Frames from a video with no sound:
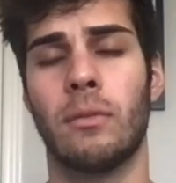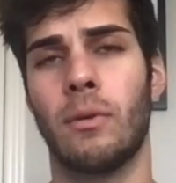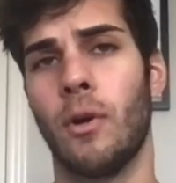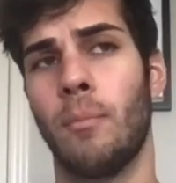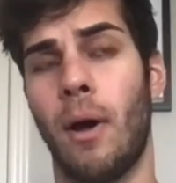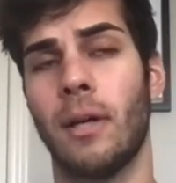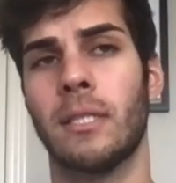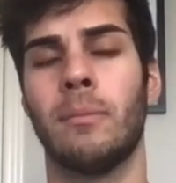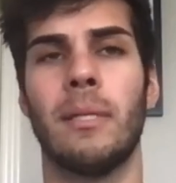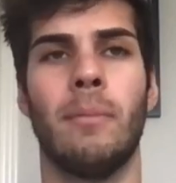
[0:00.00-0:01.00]
in a row,
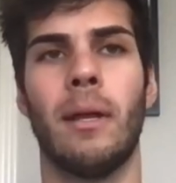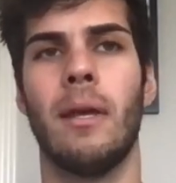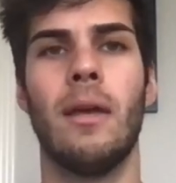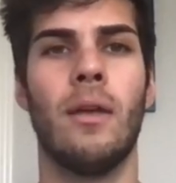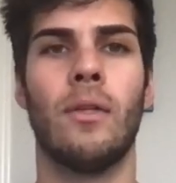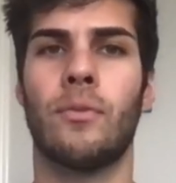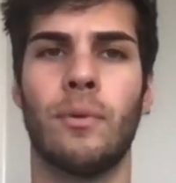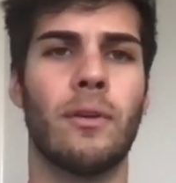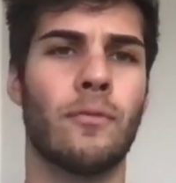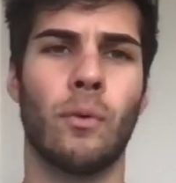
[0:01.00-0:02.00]
possibly, but
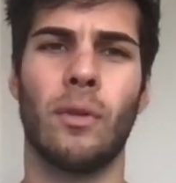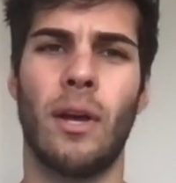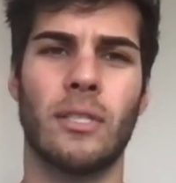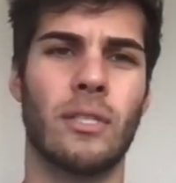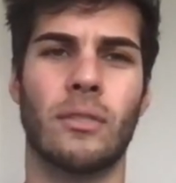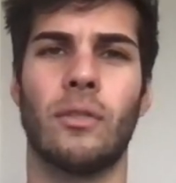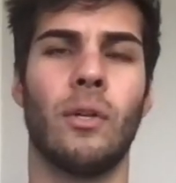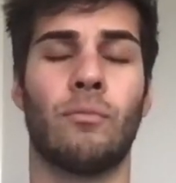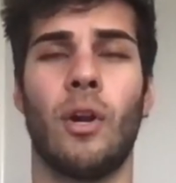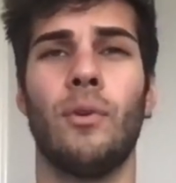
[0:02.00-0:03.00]
three or four losses in a
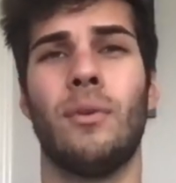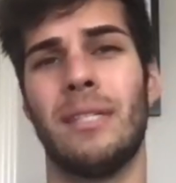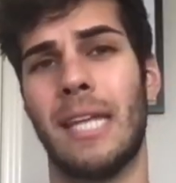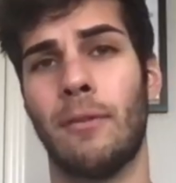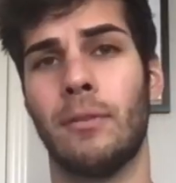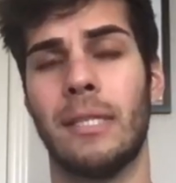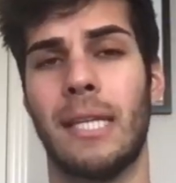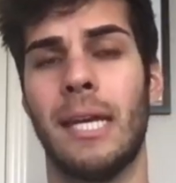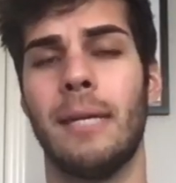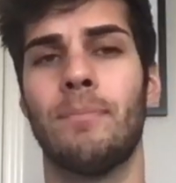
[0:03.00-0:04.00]
row you can definitely
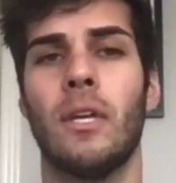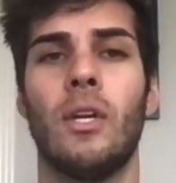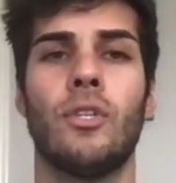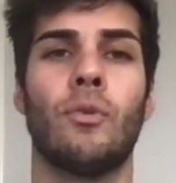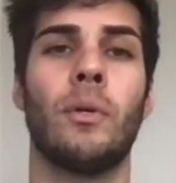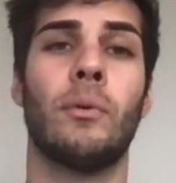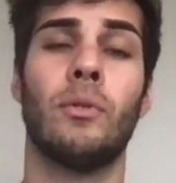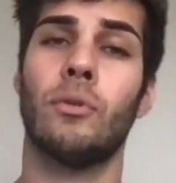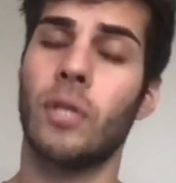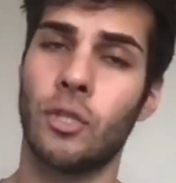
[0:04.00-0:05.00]
take. So what you want to
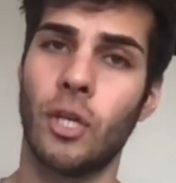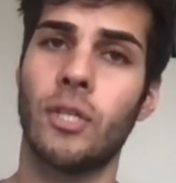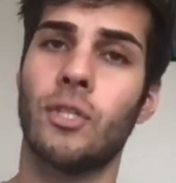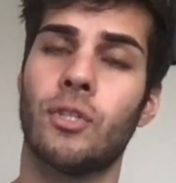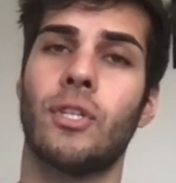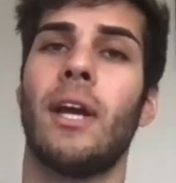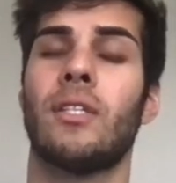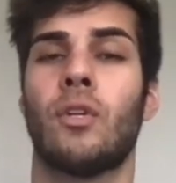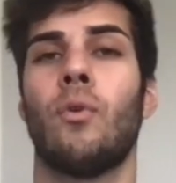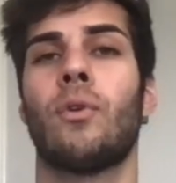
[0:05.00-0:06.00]
do is adjust your size
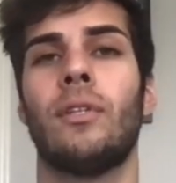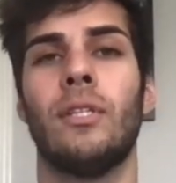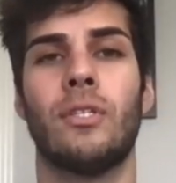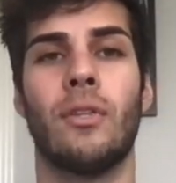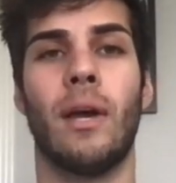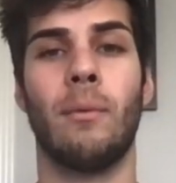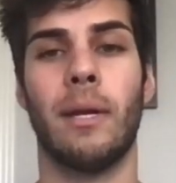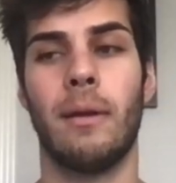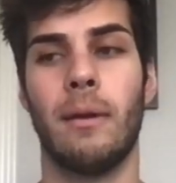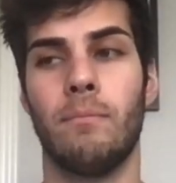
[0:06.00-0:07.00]
accordingly so that
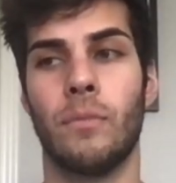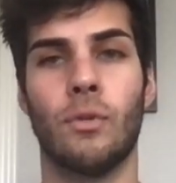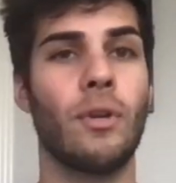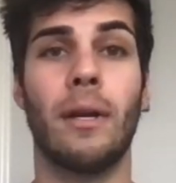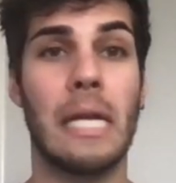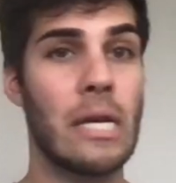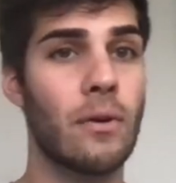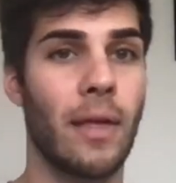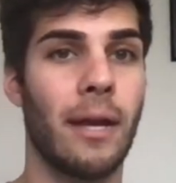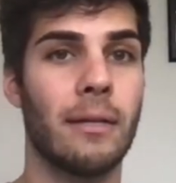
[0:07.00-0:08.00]
way you're not
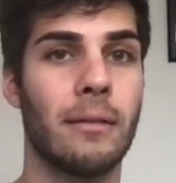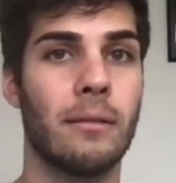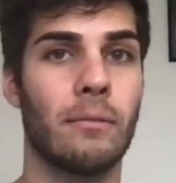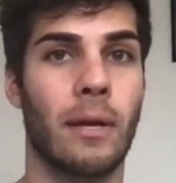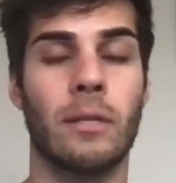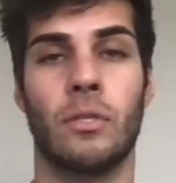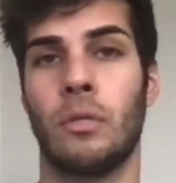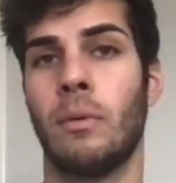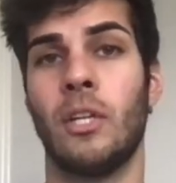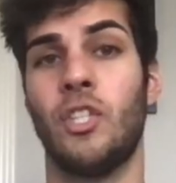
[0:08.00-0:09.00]
near that, right? So
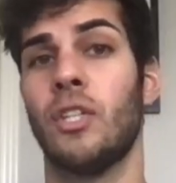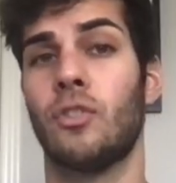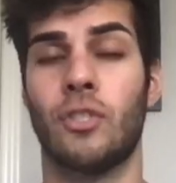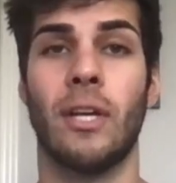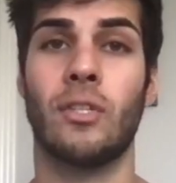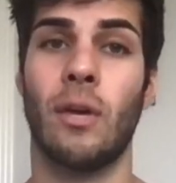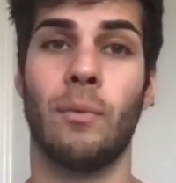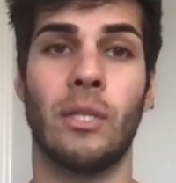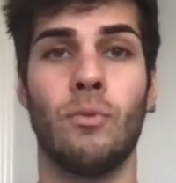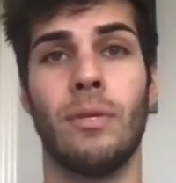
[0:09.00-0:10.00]
you want to adjust your size so that
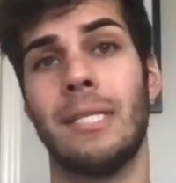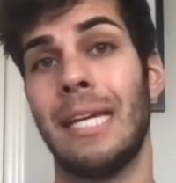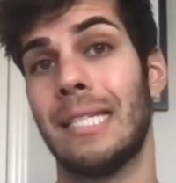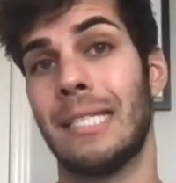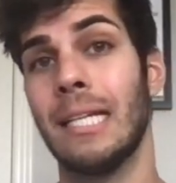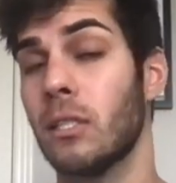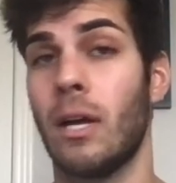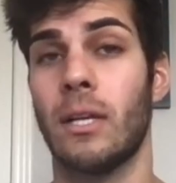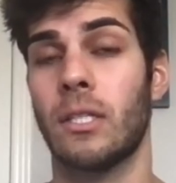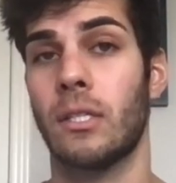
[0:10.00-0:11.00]
way you can take six
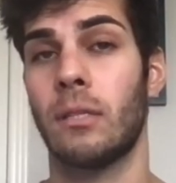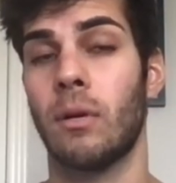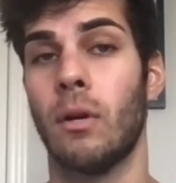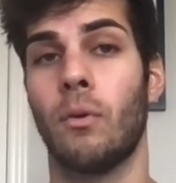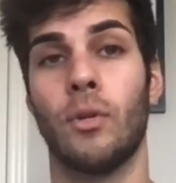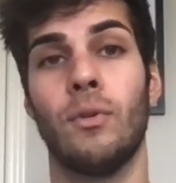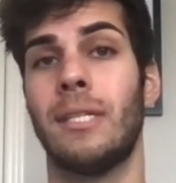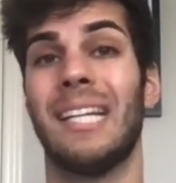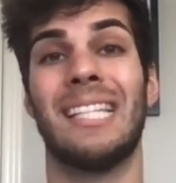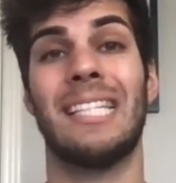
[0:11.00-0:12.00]
losses in a row or you can
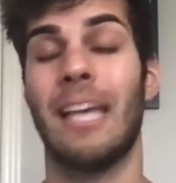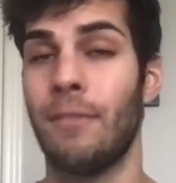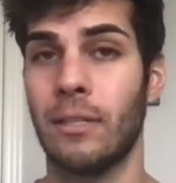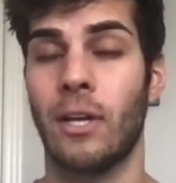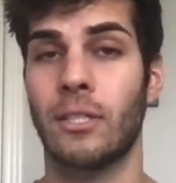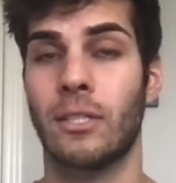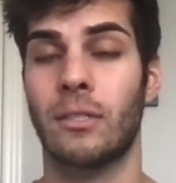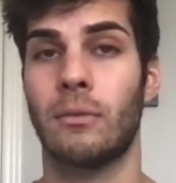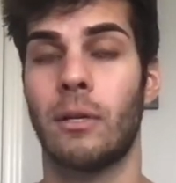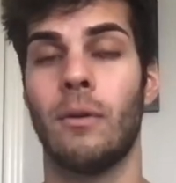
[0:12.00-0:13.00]
take seven losses in
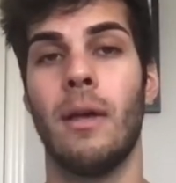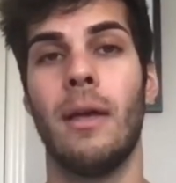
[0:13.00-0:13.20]
a row.